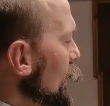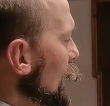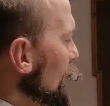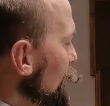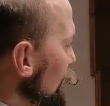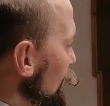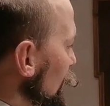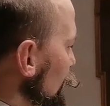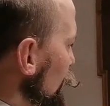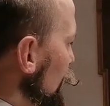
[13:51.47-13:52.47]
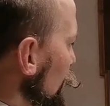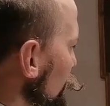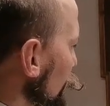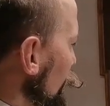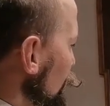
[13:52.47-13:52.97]
and that
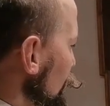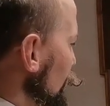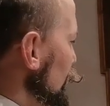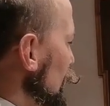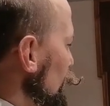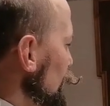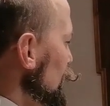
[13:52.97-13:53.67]
pointy bit down,